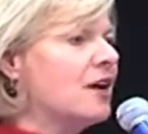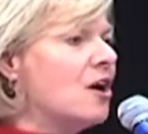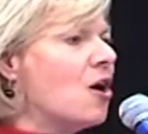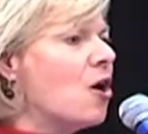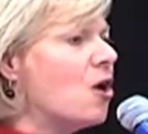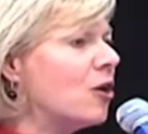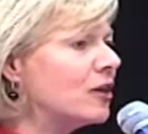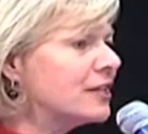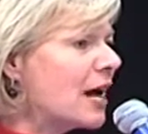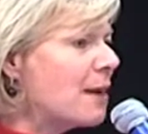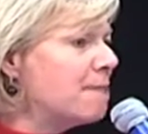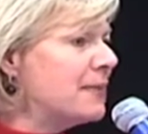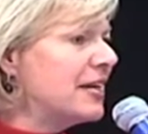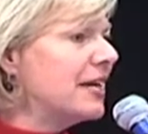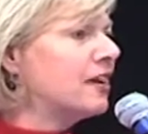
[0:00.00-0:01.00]
holed
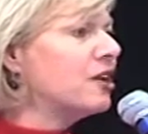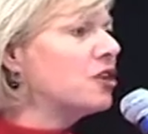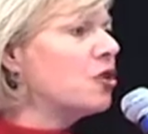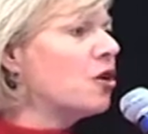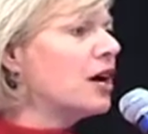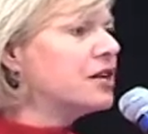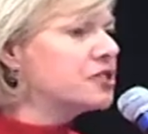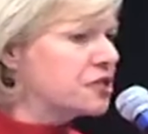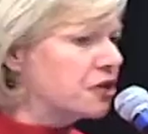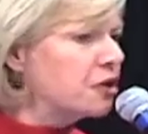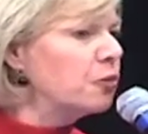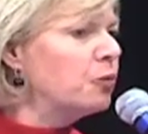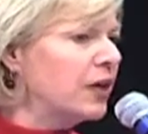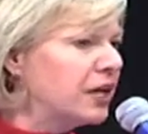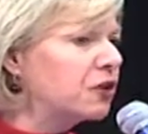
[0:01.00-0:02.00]
up in Illinois so
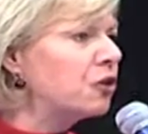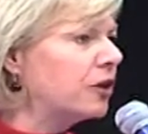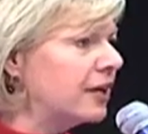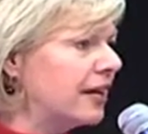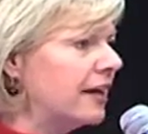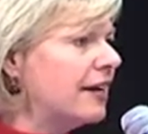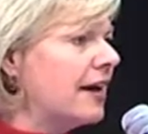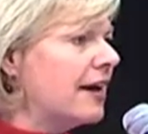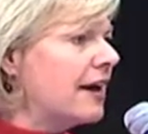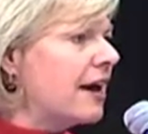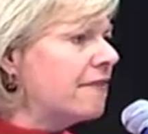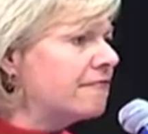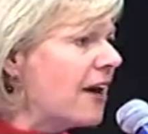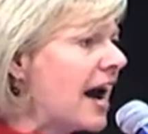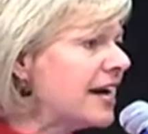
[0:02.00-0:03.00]
that we could
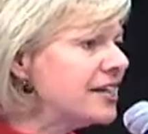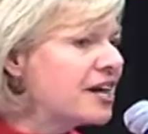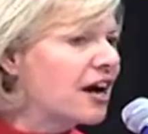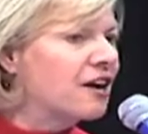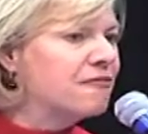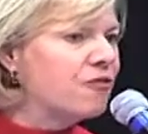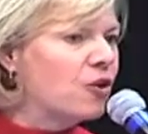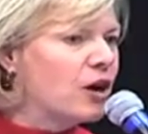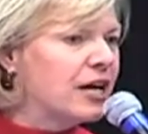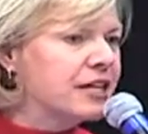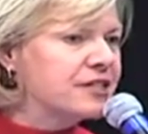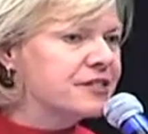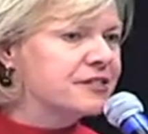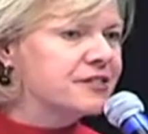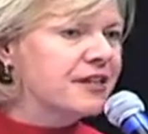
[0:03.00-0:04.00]
find our
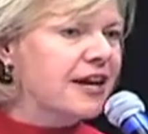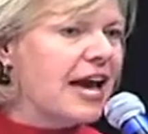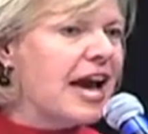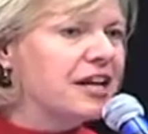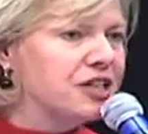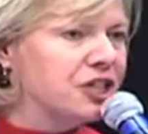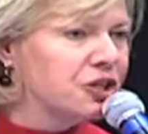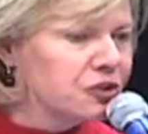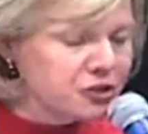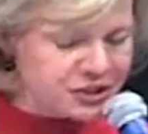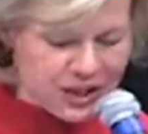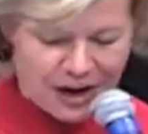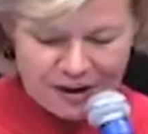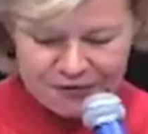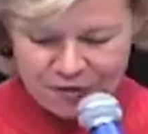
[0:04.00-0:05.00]
voice and use
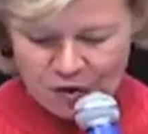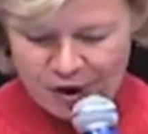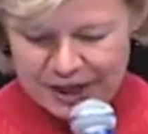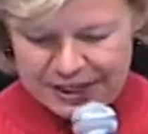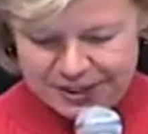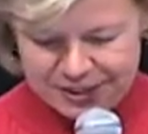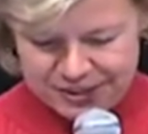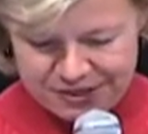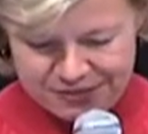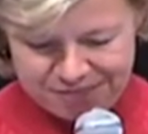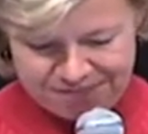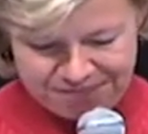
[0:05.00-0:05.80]
our voice,